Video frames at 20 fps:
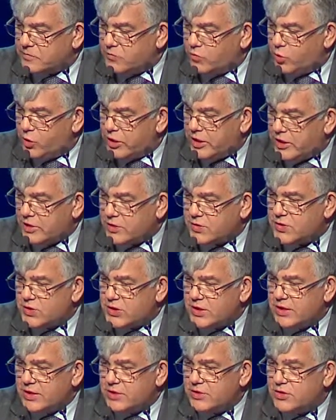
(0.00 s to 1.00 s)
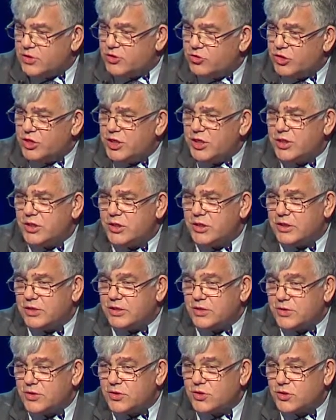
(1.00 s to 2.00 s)
We are seen as
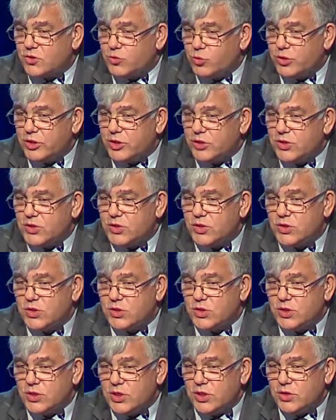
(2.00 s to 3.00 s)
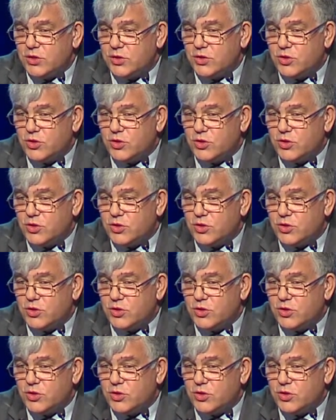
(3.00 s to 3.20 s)
traditionalists. We stick